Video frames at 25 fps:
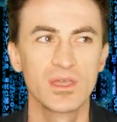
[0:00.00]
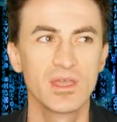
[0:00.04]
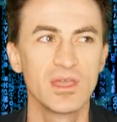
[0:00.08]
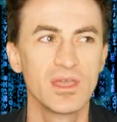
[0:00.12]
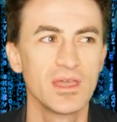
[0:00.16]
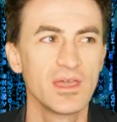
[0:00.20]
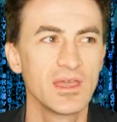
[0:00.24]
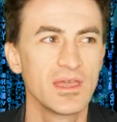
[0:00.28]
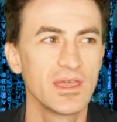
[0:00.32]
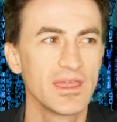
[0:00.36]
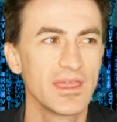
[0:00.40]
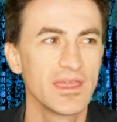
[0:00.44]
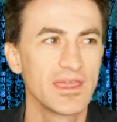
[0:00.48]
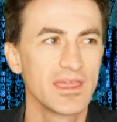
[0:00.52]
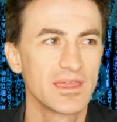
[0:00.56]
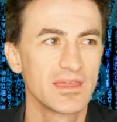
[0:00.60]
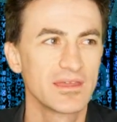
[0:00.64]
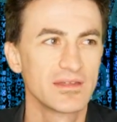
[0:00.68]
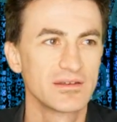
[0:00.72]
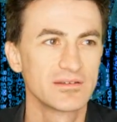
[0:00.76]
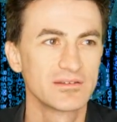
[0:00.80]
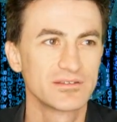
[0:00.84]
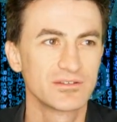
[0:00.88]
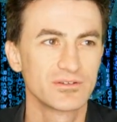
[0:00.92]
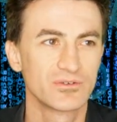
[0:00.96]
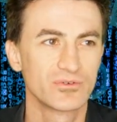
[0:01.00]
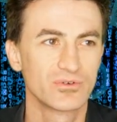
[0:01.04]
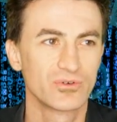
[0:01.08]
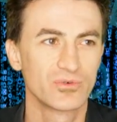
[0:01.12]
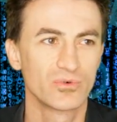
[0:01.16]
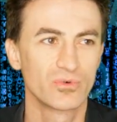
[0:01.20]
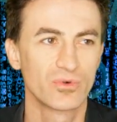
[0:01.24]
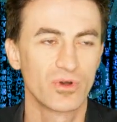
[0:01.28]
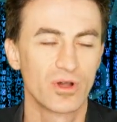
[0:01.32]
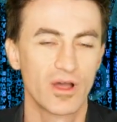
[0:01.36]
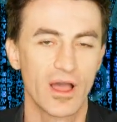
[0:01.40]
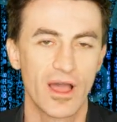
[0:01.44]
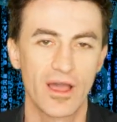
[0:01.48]
And
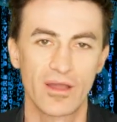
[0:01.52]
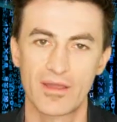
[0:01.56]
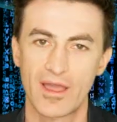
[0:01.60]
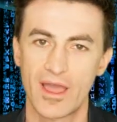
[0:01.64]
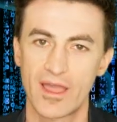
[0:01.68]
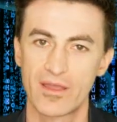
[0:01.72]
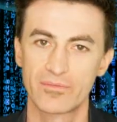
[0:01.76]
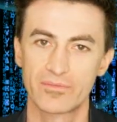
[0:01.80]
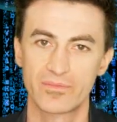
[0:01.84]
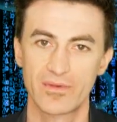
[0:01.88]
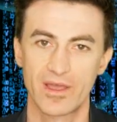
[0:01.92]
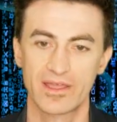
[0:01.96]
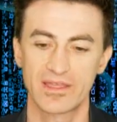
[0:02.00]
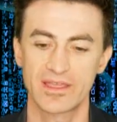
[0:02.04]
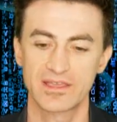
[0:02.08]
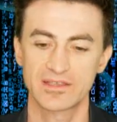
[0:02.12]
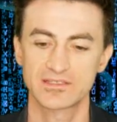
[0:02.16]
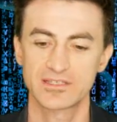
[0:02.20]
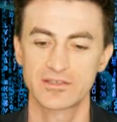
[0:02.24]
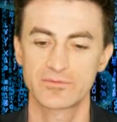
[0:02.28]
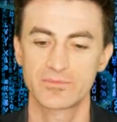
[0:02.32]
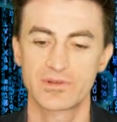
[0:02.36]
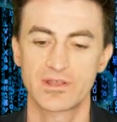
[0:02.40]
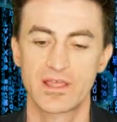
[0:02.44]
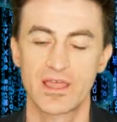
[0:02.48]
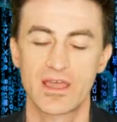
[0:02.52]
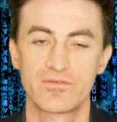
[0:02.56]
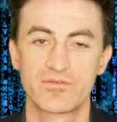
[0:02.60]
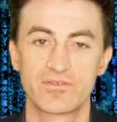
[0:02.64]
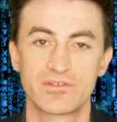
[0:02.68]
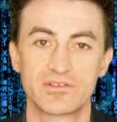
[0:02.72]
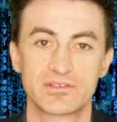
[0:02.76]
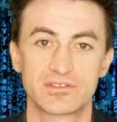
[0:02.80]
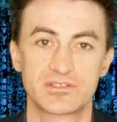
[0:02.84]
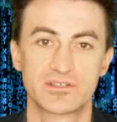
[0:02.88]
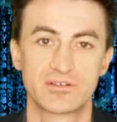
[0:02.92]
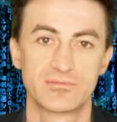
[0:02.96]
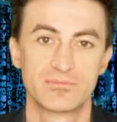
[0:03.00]
I guess I've been having
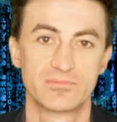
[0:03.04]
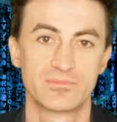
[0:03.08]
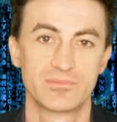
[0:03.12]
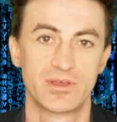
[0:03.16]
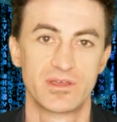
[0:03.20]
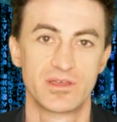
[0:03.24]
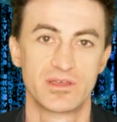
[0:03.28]
some